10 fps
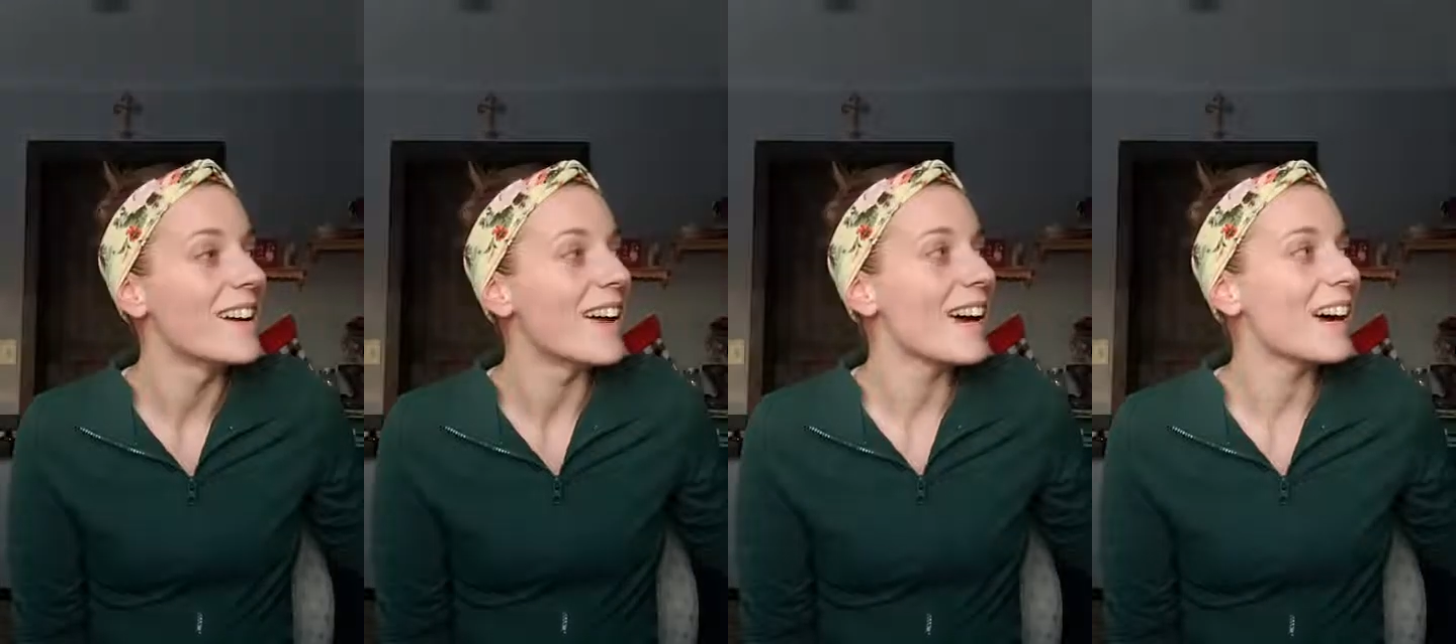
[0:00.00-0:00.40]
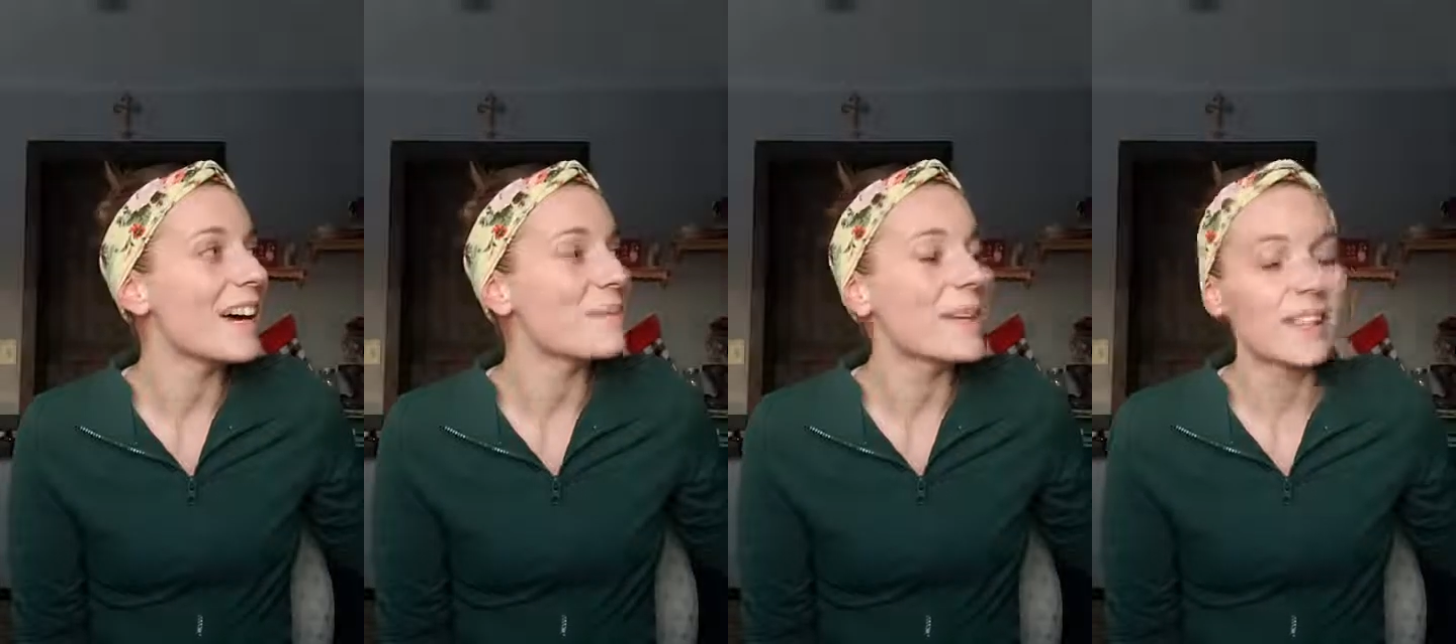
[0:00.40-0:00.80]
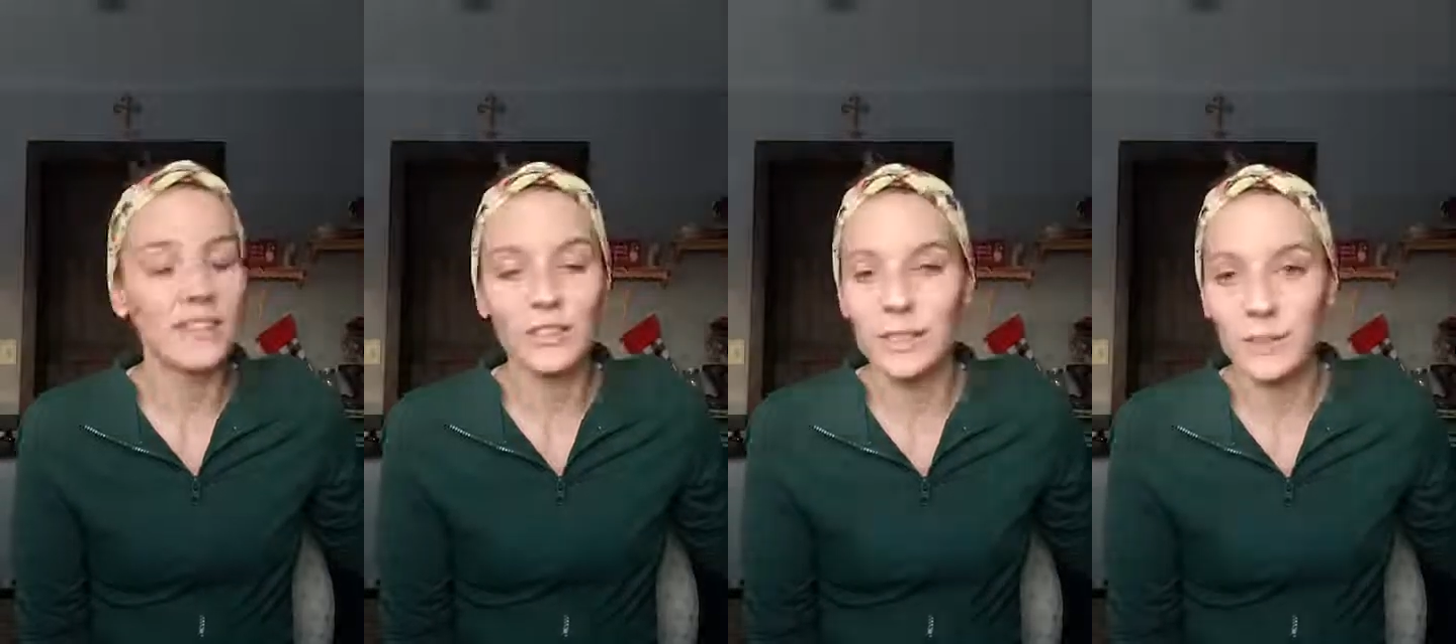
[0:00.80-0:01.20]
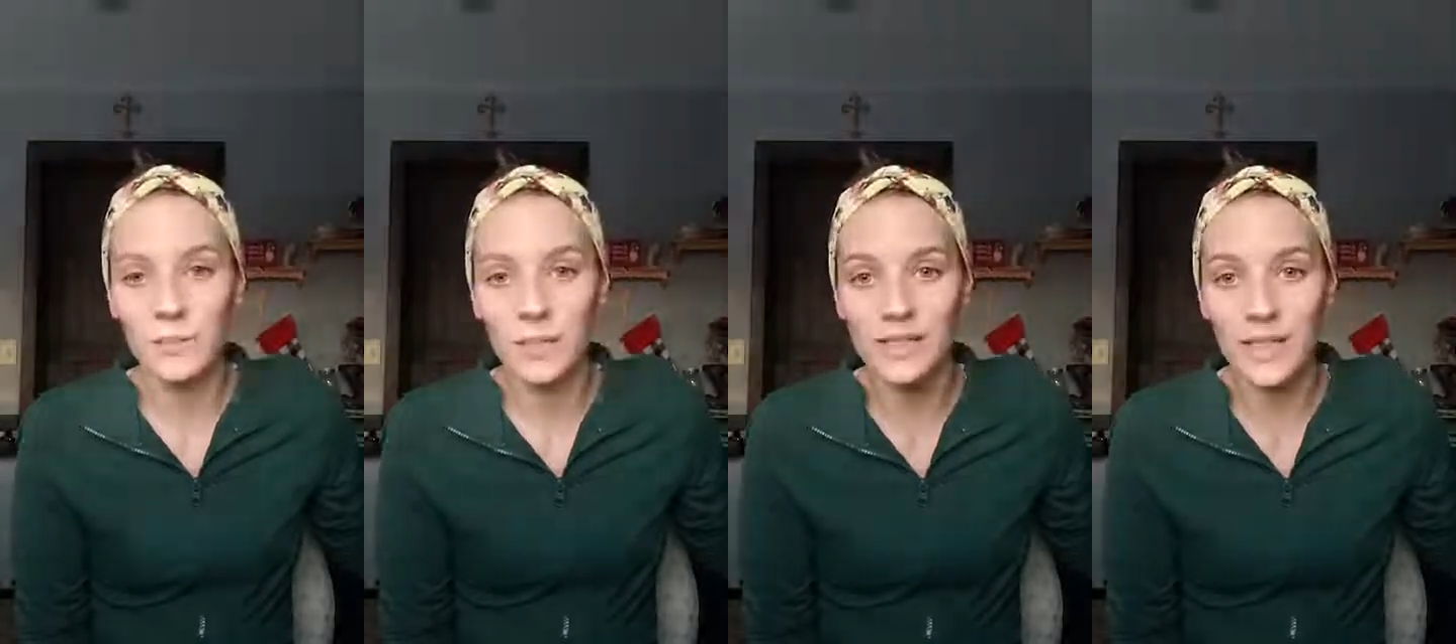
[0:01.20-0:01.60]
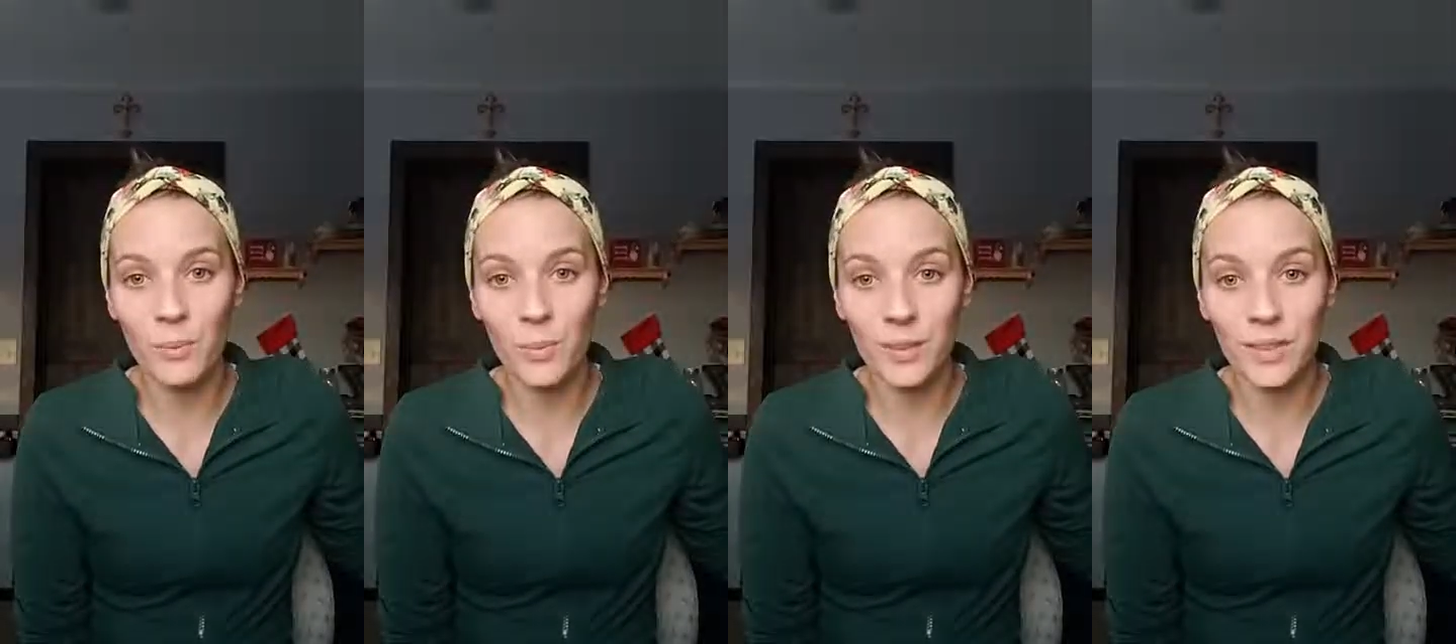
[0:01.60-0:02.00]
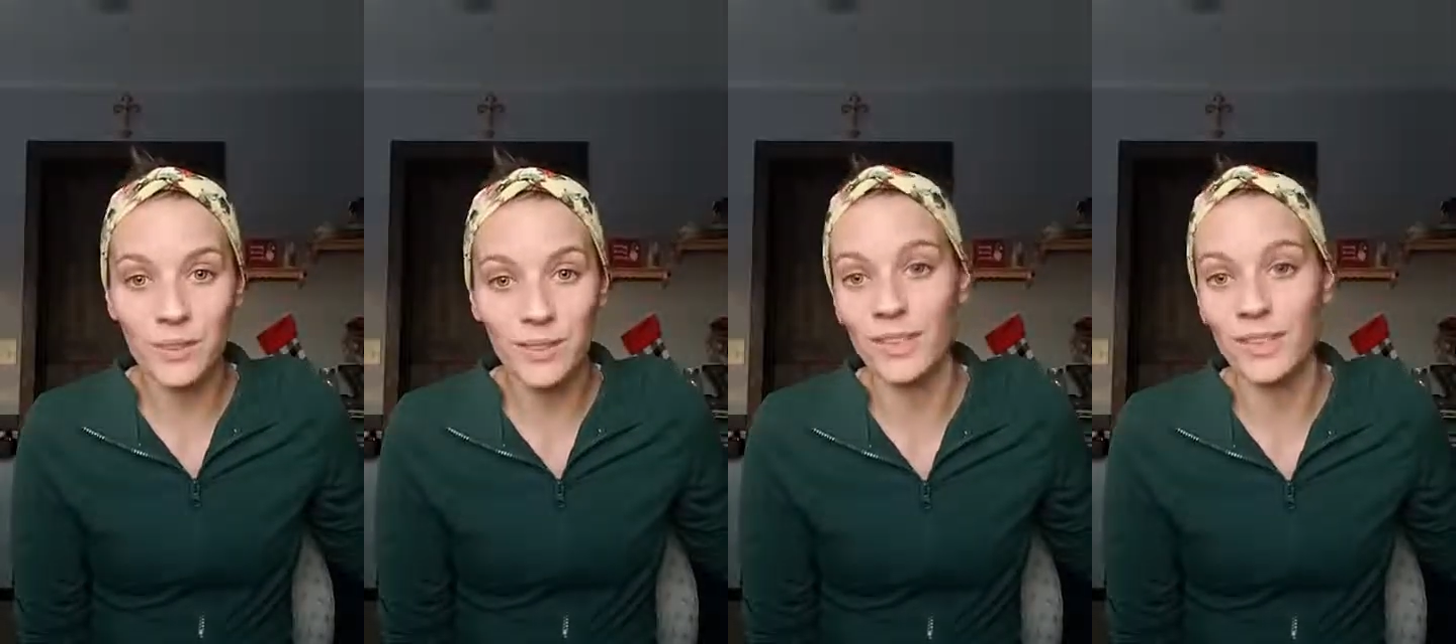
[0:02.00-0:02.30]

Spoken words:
And then there's some sample workouts in